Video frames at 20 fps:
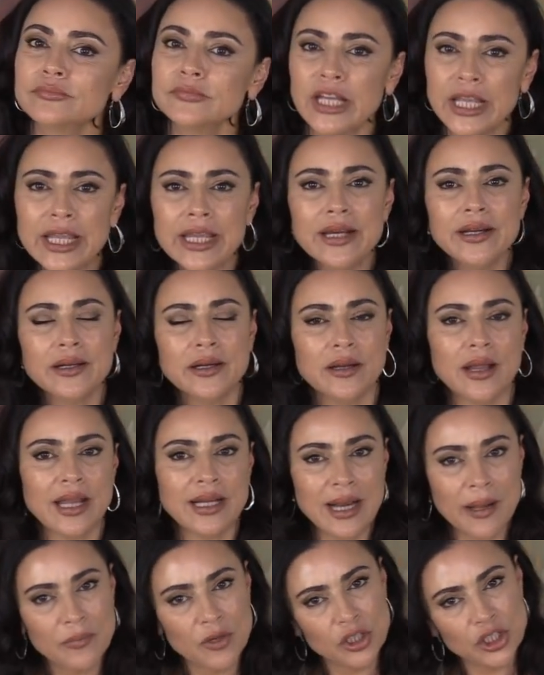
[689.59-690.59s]
Here,
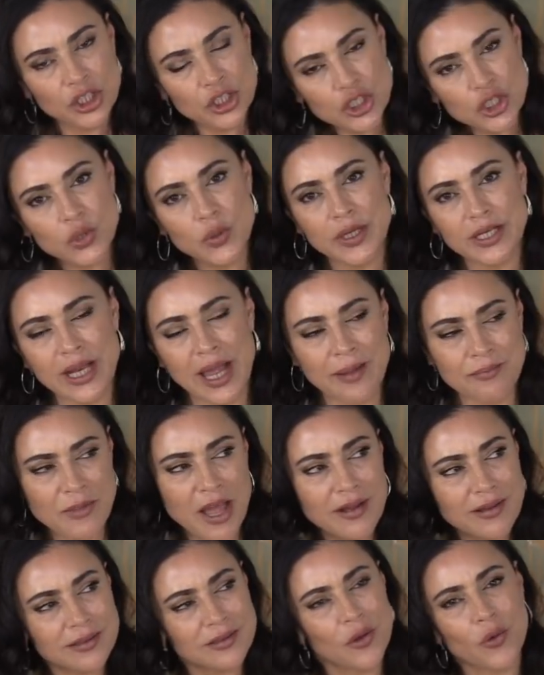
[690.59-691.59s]
and I'm going to do it. I'm
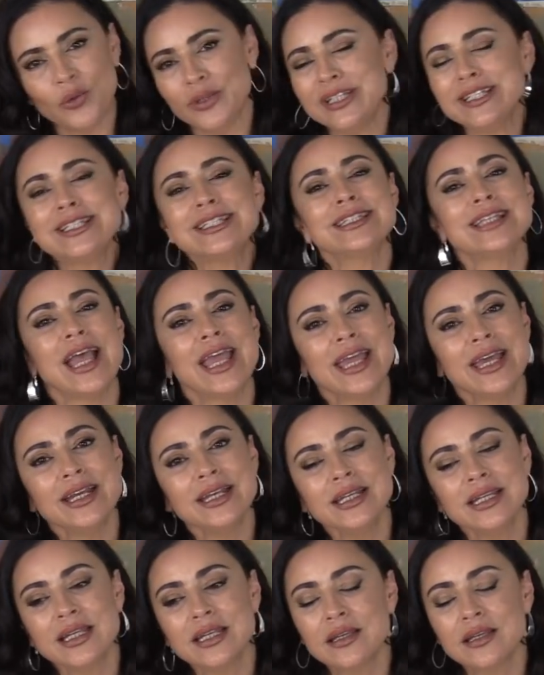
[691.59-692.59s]
not going to only say it.